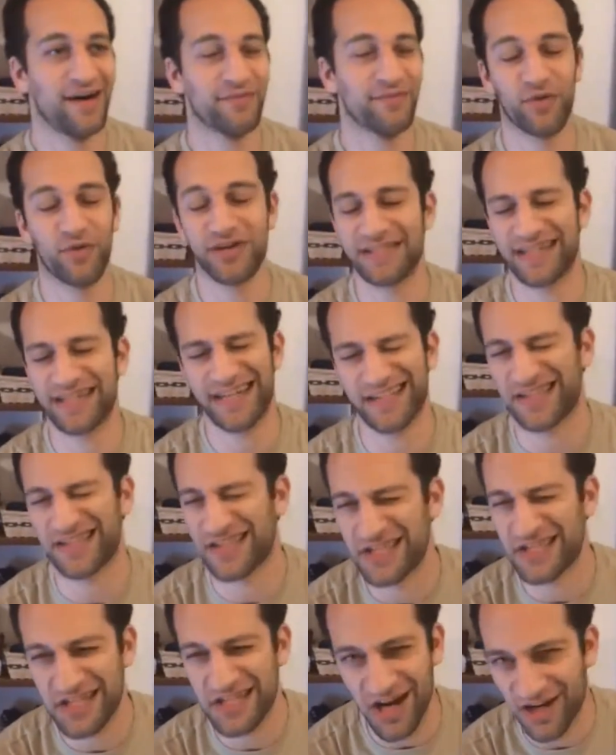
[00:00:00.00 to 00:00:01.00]
The ones that get
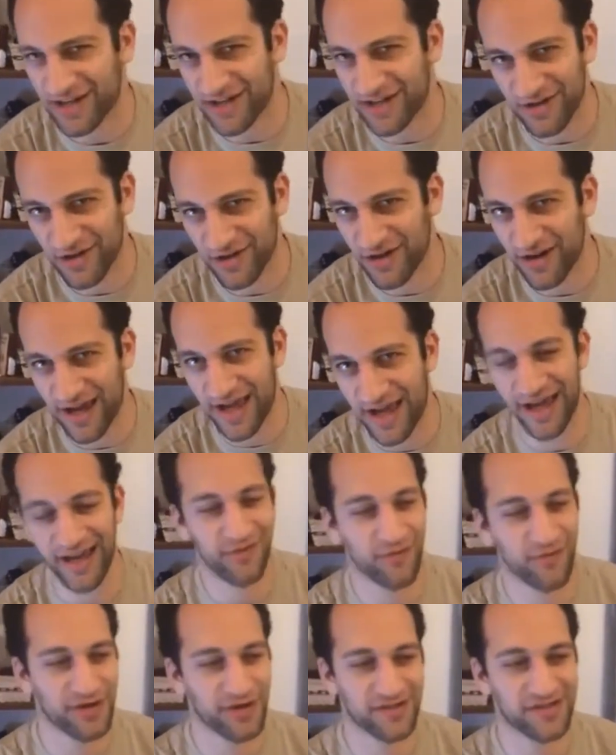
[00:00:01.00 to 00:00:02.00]
stuck in your head,
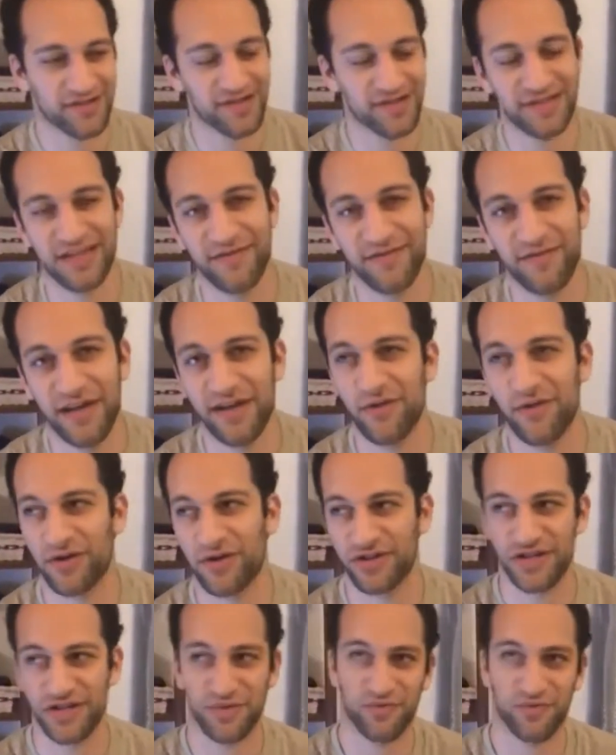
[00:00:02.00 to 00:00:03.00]
whether it's on TV or
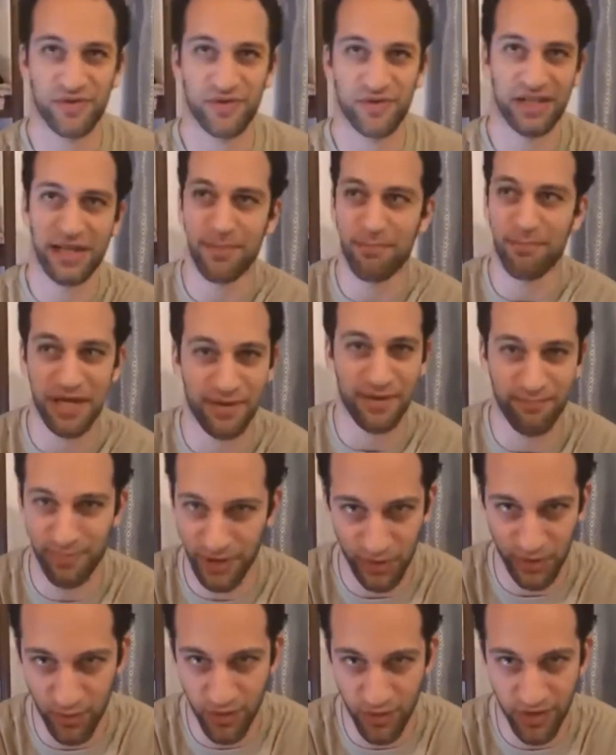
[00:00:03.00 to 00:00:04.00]
just really big
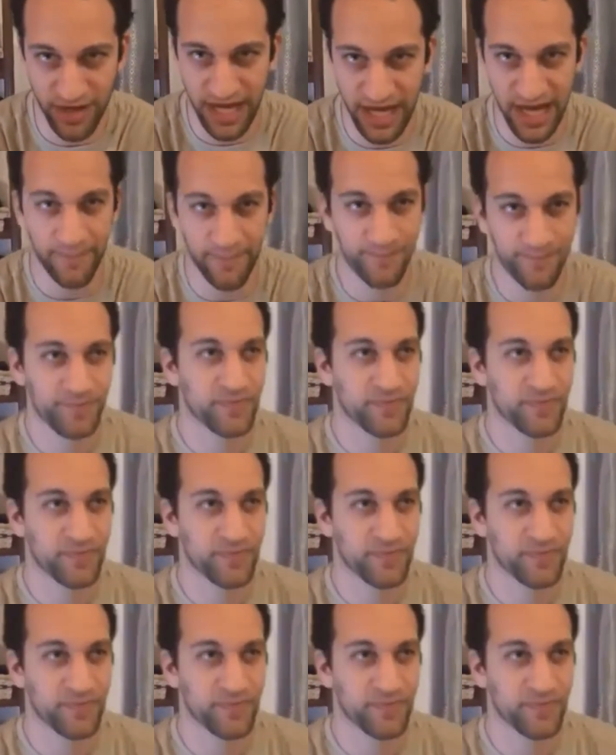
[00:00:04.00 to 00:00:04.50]
billboard ad.